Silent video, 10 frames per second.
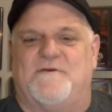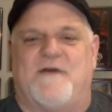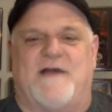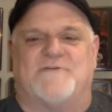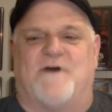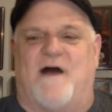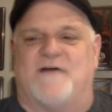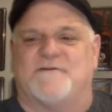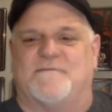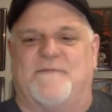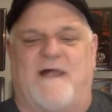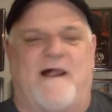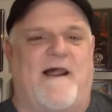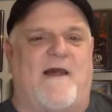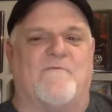You guys are awesome.
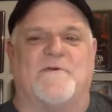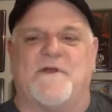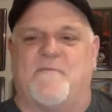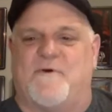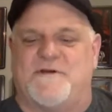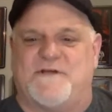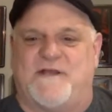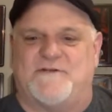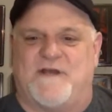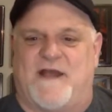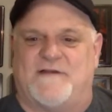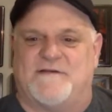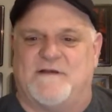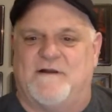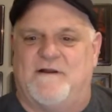I really appreciate you
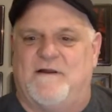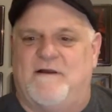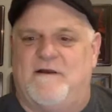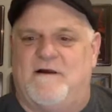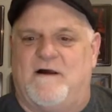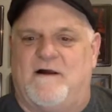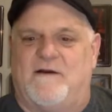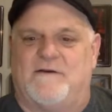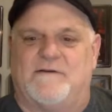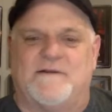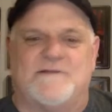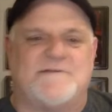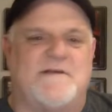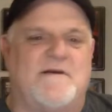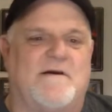guys. Let's
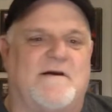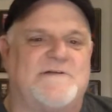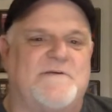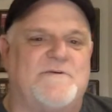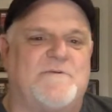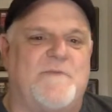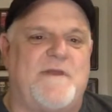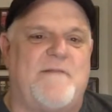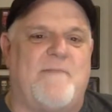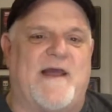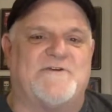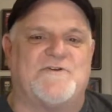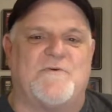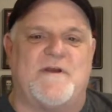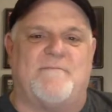see here. I see what you mean by
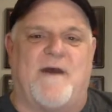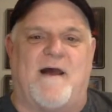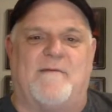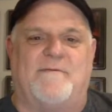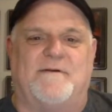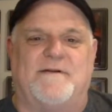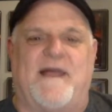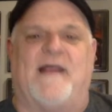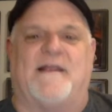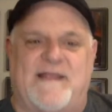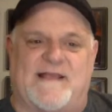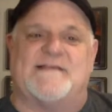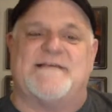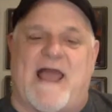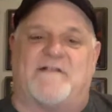street, Bob. Yeah,
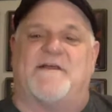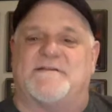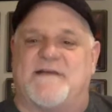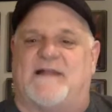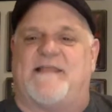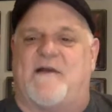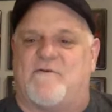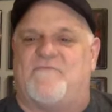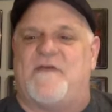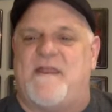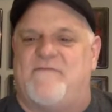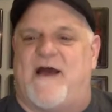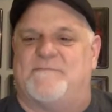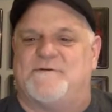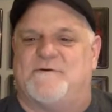exactly. It's got that graffiti
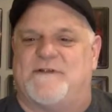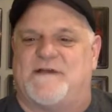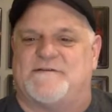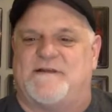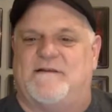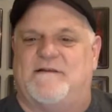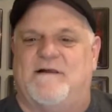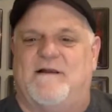vibe to it, doesn't it?